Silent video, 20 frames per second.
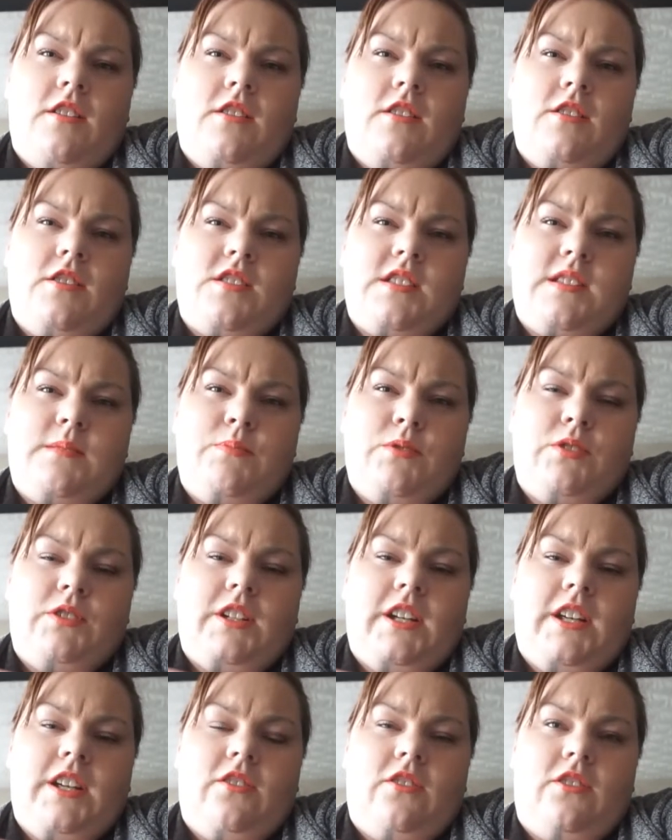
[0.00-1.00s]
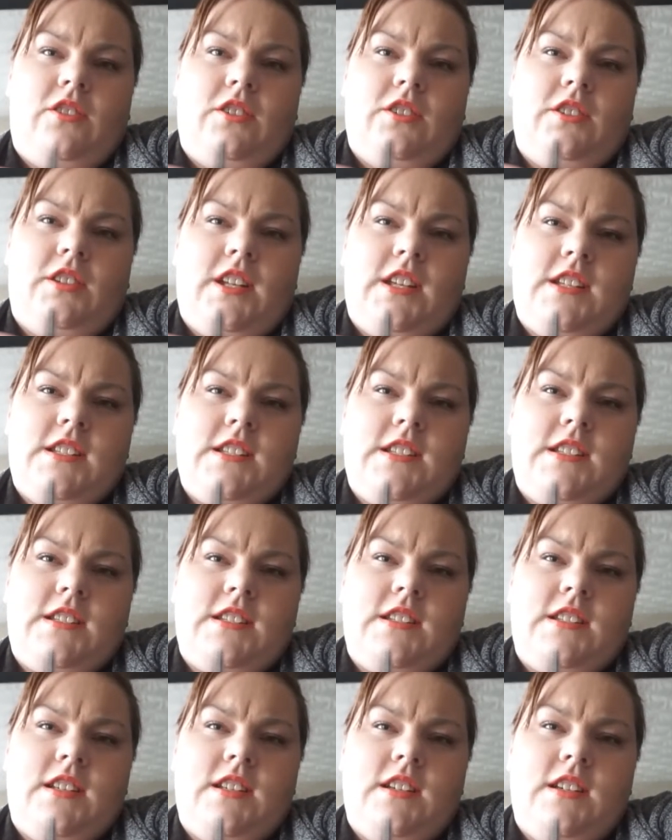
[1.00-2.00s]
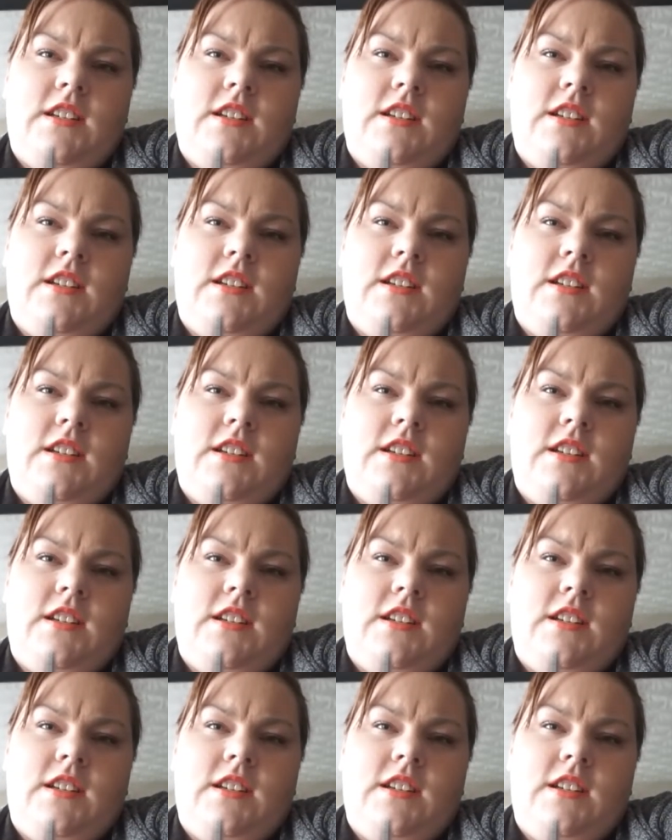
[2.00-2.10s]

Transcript: the spoolie on this